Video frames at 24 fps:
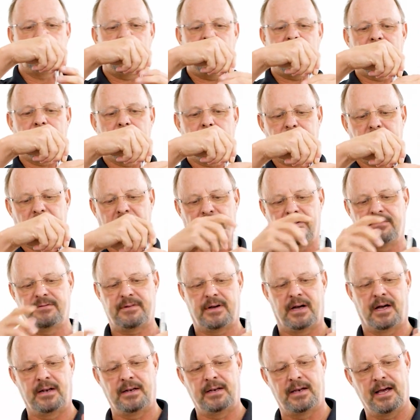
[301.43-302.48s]
made up of
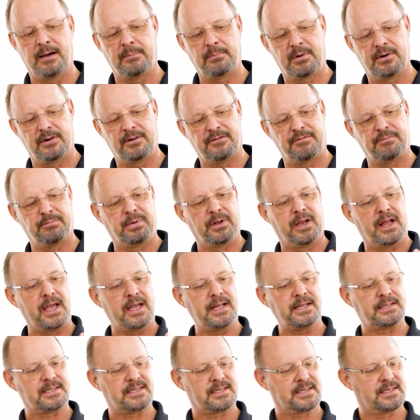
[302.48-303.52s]
a number of
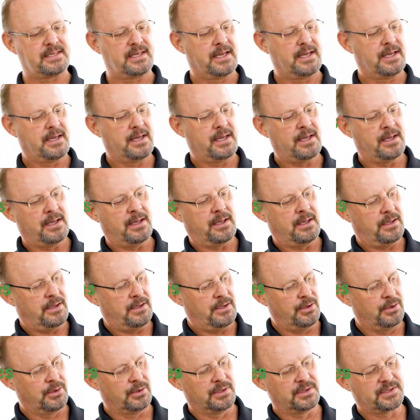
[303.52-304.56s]
plates,
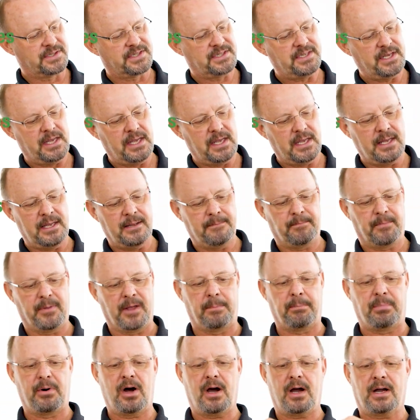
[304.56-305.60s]
you'll see
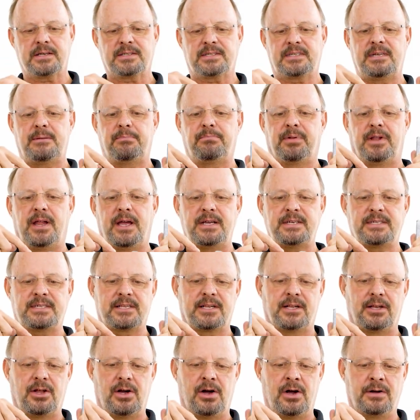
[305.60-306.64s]
epoxy placed
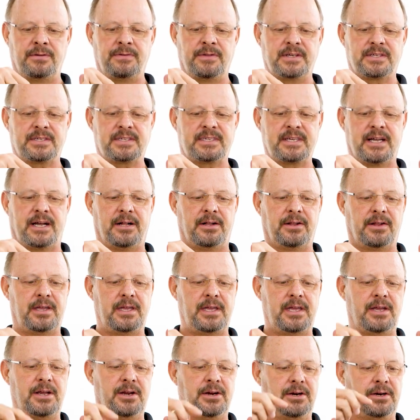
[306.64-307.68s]
along the cell
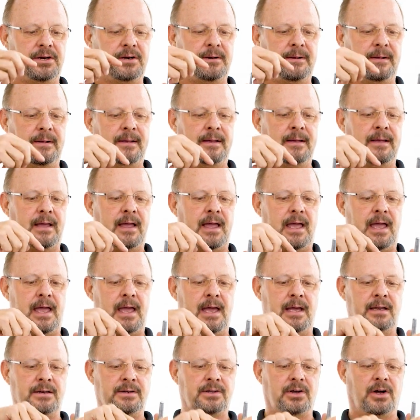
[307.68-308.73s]
here
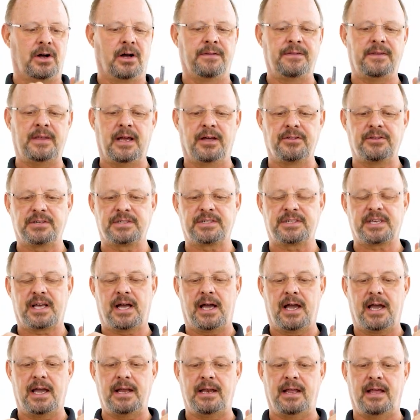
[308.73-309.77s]
and on the other
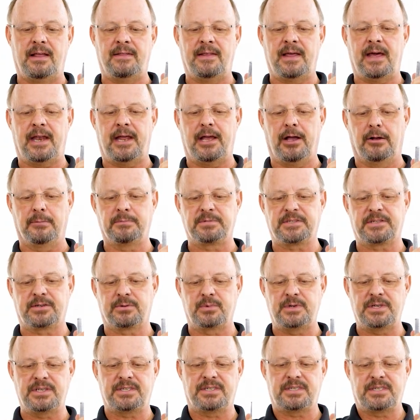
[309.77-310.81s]
side, and that helps to
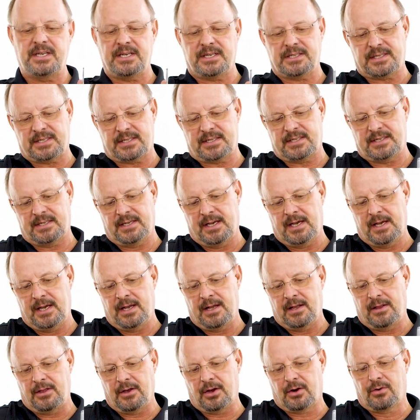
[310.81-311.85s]
resist
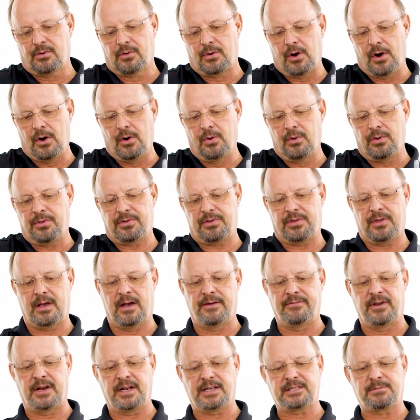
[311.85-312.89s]
the growth
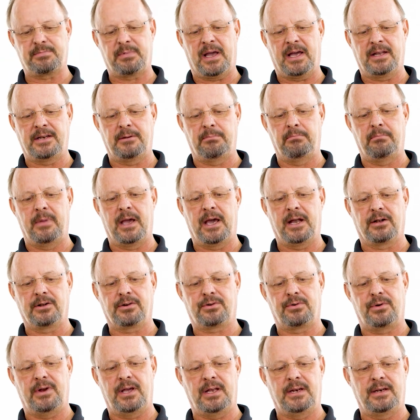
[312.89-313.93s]
of an expanded metal
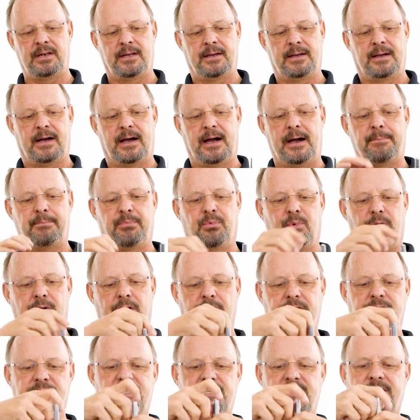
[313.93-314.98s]
grid
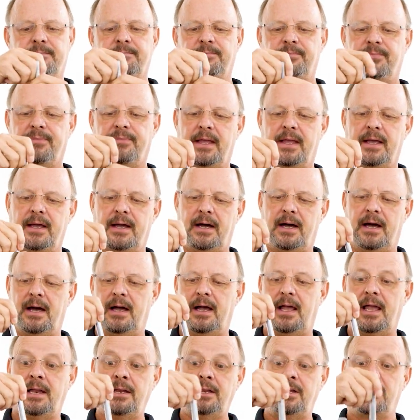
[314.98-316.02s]
upwards.
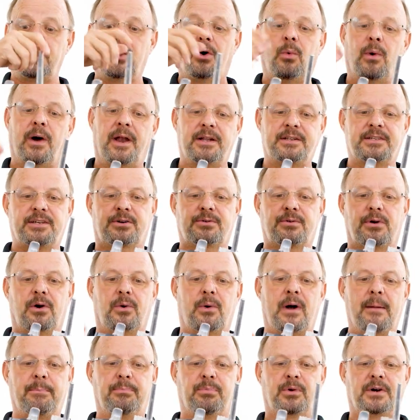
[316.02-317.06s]
And you don't want it to
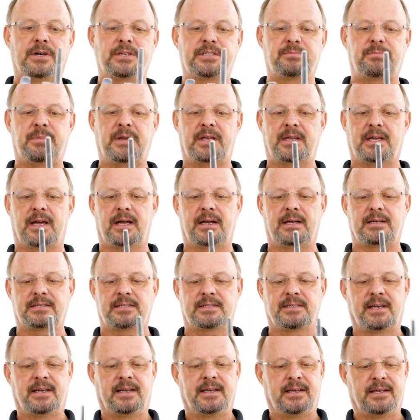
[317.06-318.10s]
grow upwards,
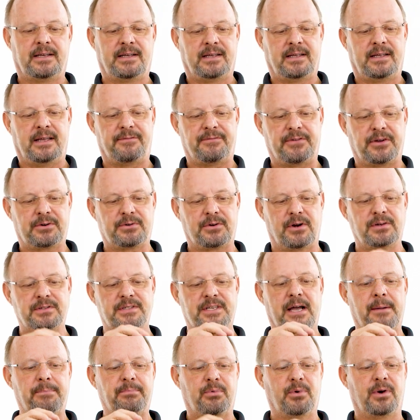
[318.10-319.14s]
because if it grows
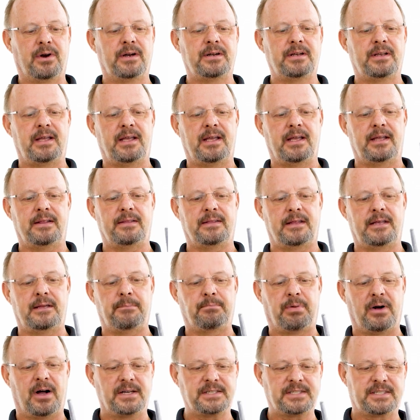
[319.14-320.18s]
upward, the
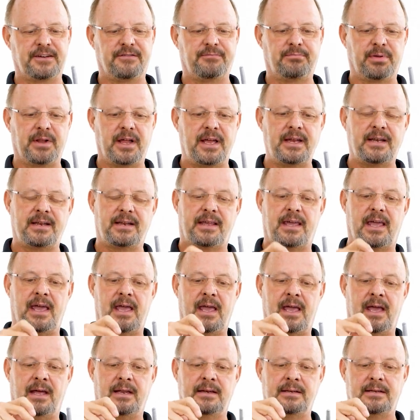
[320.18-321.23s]
positive plate
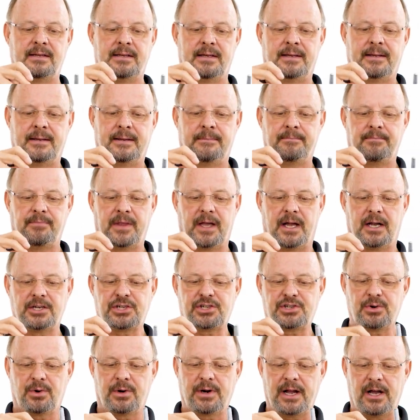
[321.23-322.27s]
can
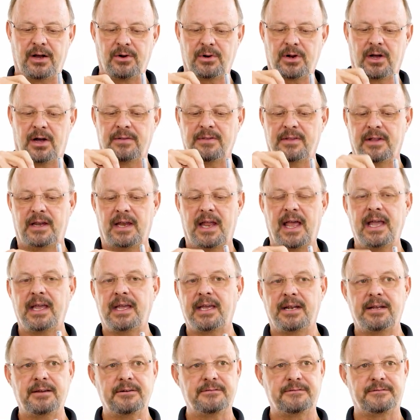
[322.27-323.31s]
short out on the
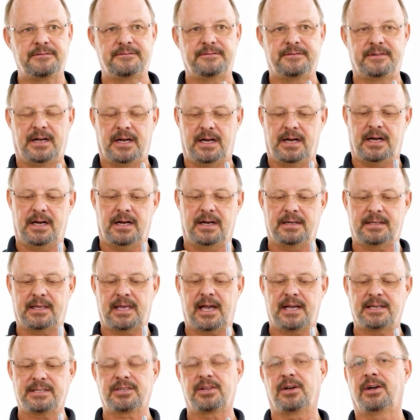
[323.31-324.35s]
negative
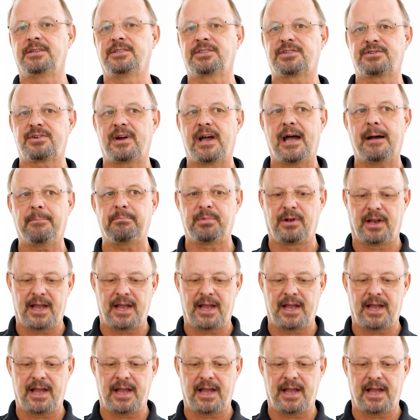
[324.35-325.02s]
cast-on strap